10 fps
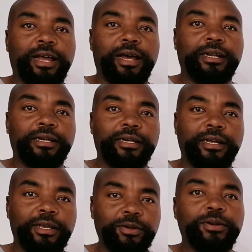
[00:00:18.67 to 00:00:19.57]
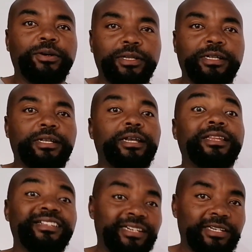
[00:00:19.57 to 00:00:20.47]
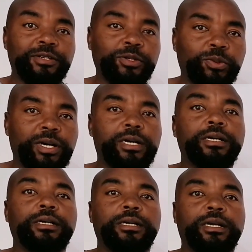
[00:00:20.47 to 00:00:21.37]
And you know that this does not work.